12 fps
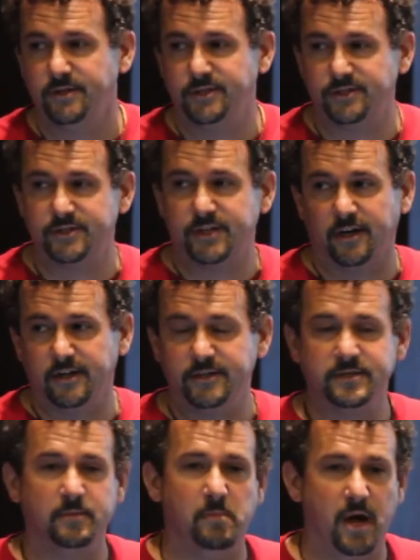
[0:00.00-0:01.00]
just
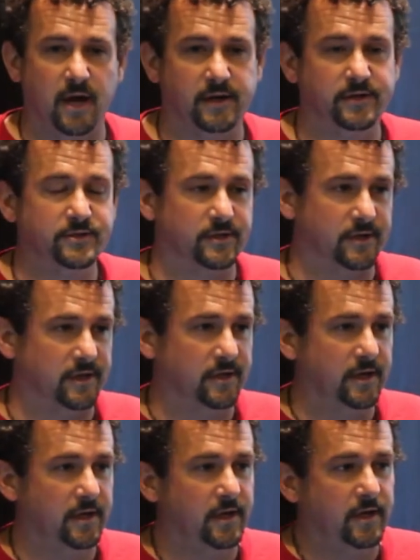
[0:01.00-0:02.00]
started to
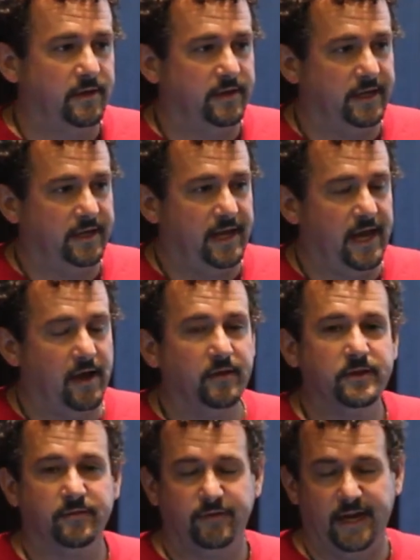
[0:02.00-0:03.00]
monitor the
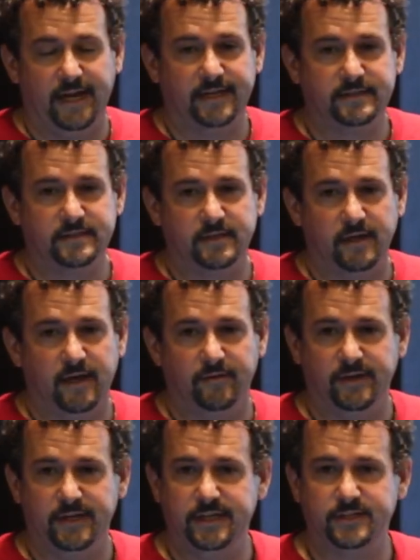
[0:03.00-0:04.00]
health effects
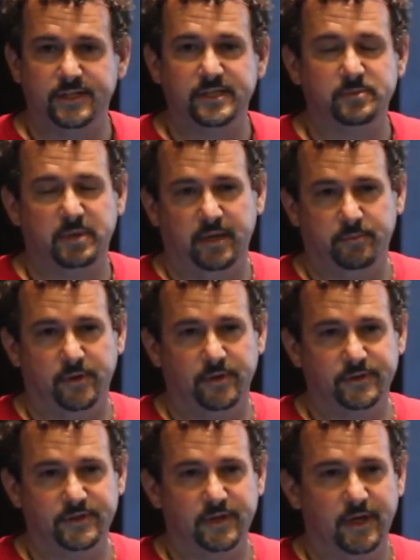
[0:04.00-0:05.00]
of Indigenous
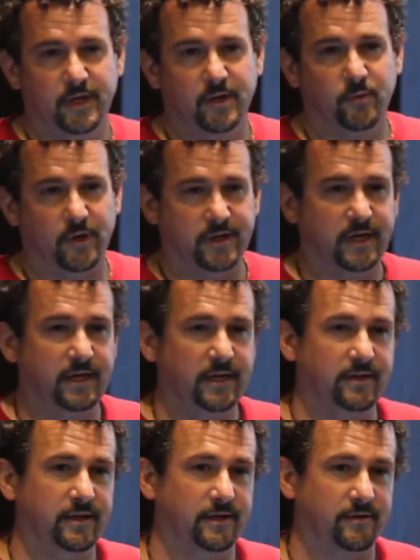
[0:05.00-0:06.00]
peoples working
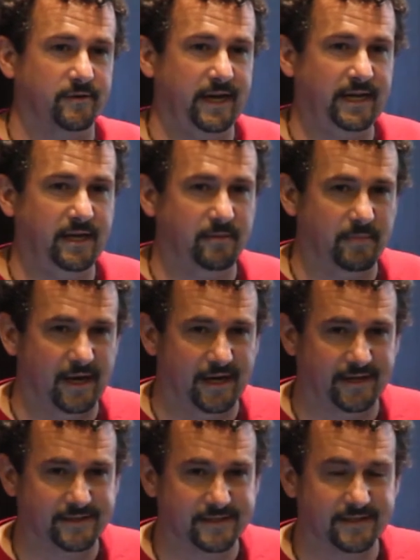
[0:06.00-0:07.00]
in the uranium
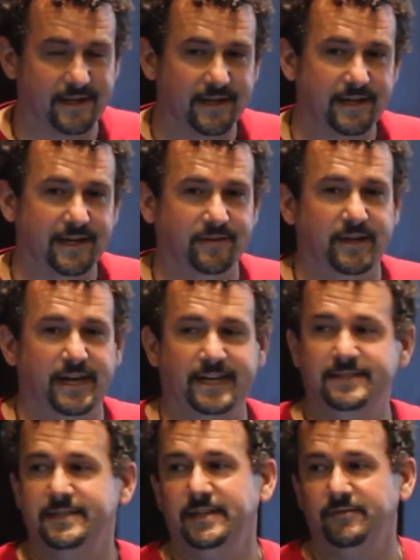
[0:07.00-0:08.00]
mines in the
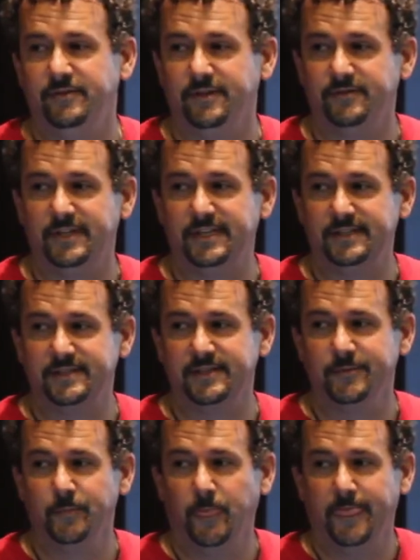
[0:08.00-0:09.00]
1950s
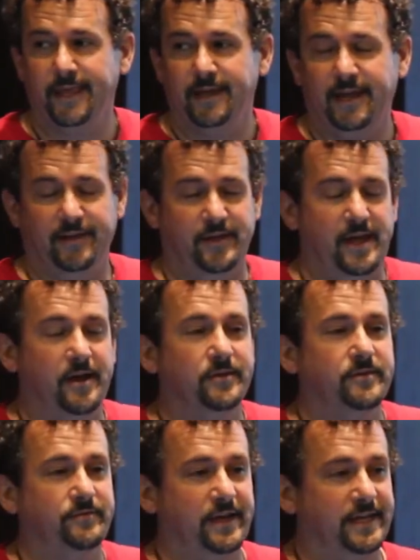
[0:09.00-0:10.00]
and the
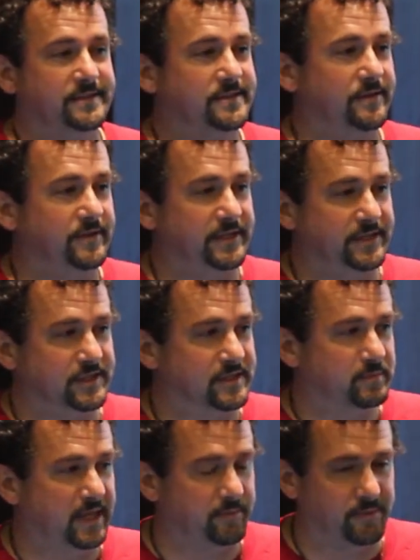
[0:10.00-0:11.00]
health effects of Indigenous
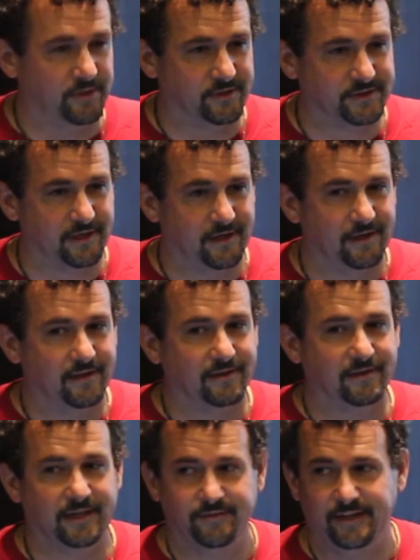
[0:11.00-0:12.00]
peoples
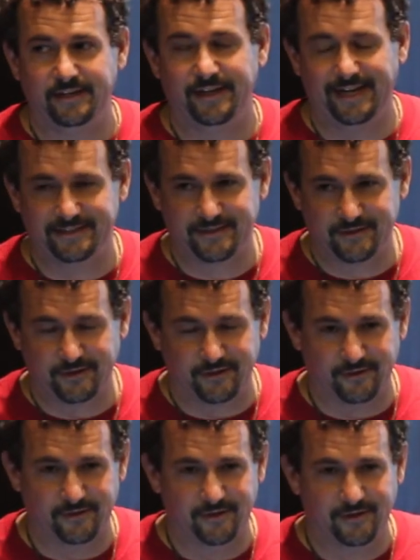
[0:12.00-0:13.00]
living next
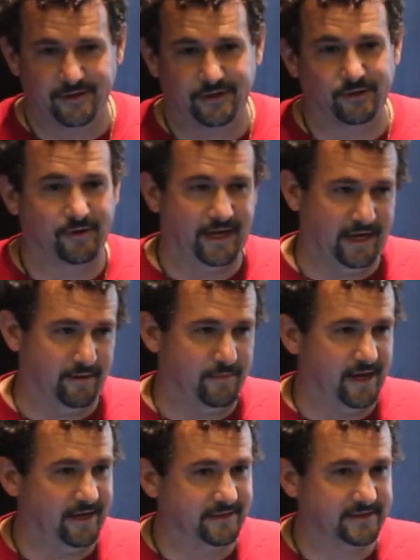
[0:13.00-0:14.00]
to uranium
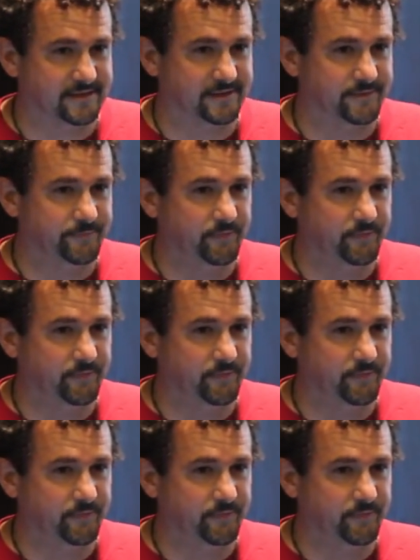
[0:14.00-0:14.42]
mines.